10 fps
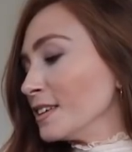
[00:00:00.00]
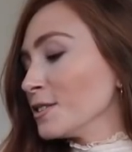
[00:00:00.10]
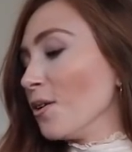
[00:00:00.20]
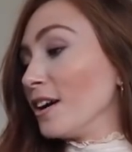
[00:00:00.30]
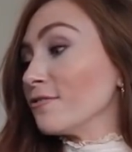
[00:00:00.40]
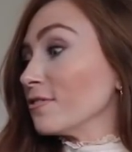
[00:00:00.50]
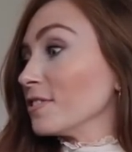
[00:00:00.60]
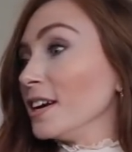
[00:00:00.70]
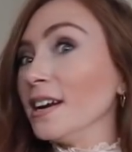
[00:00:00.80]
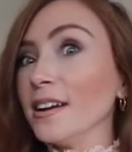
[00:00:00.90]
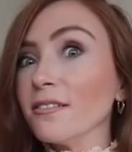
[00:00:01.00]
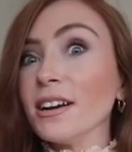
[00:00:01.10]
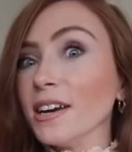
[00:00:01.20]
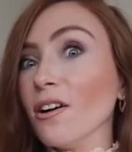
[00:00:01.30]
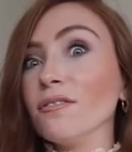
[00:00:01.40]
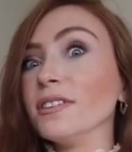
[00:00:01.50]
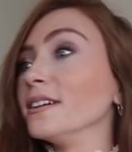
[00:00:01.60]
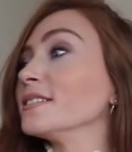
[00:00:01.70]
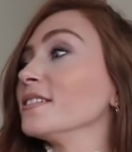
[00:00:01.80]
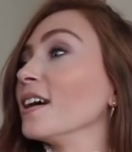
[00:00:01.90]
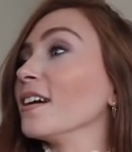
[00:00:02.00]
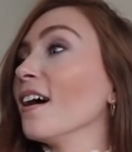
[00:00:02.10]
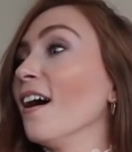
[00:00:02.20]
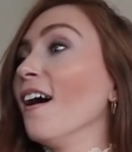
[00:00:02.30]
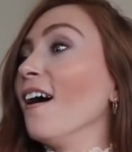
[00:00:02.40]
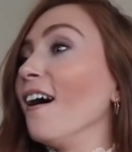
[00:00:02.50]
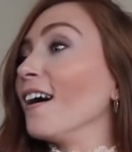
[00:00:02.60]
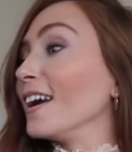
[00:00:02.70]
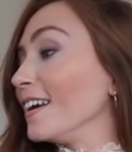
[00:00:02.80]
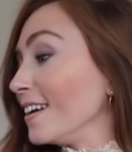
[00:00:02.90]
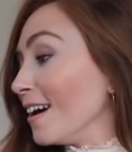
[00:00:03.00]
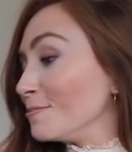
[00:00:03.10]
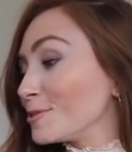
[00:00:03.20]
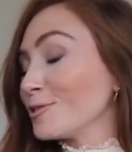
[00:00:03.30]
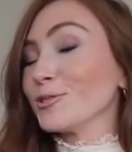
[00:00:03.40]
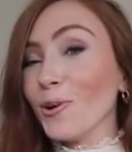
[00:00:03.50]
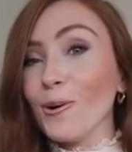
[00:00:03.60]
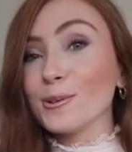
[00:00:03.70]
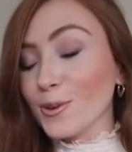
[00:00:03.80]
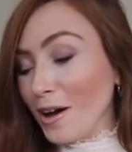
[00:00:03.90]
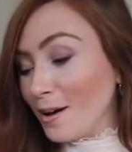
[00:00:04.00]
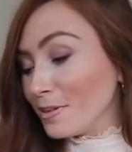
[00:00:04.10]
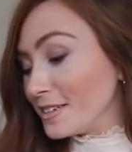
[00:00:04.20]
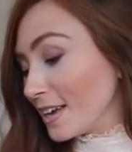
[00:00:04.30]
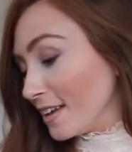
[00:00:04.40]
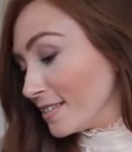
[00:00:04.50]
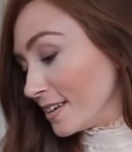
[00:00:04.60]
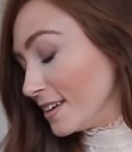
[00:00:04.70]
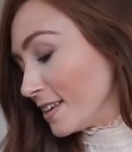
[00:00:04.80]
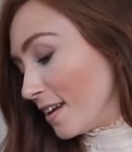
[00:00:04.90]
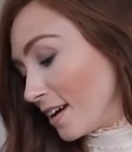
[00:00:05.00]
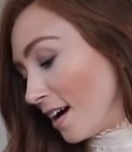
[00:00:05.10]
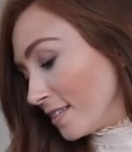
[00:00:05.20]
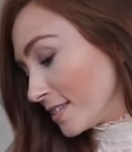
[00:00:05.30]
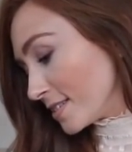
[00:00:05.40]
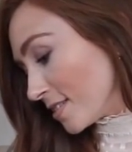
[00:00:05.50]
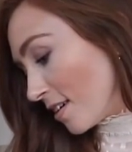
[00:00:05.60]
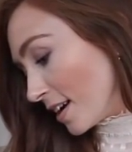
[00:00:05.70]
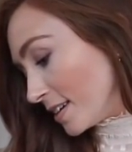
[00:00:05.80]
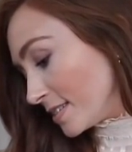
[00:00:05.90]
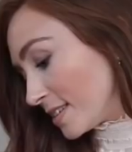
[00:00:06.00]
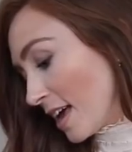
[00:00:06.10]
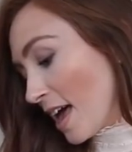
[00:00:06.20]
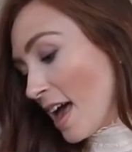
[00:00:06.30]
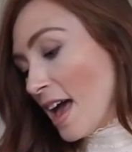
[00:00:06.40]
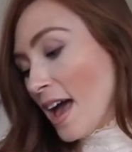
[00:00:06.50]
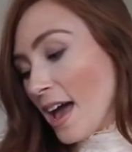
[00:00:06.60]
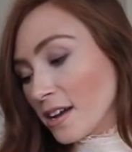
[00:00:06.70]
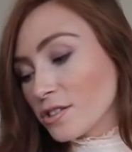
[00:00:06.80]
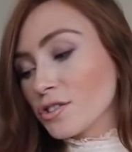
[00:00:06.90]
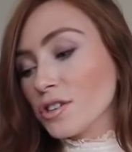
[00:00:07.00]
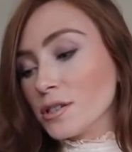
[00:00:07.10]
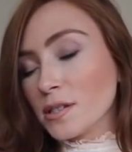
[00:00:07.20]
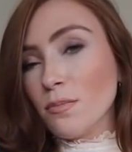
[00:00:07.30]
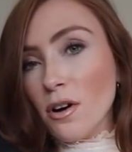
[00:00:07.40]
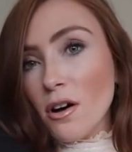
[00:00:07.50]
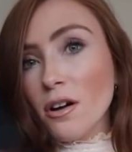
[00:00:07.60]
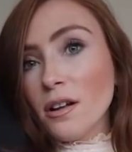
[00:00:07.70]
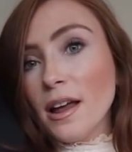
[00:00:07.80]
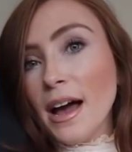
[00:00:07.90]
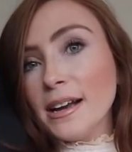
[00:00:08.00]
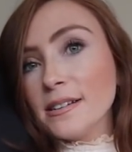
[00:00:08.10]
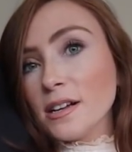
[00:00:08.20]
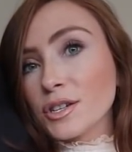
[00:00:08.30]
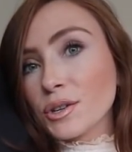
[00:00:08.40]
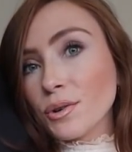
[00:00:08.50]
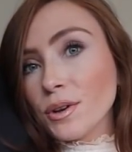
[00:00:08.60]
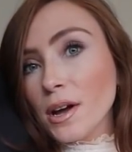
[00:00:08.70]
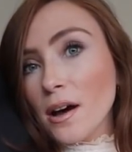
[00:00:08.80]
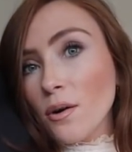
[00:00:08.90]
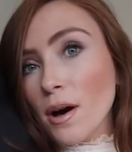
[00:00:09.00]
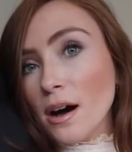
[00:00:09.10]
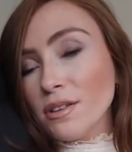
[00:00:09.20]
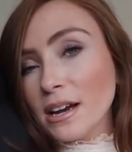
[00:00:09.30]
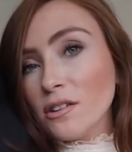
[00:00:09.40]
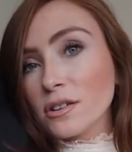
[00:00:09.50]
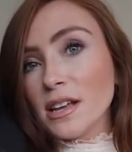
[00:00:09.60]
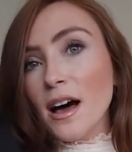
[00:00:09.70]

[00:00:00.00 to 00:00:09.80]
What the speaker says: So I really, really love this. Like, I am so, so happy to get this. And I got the size extra small, and I'll show you now how that looks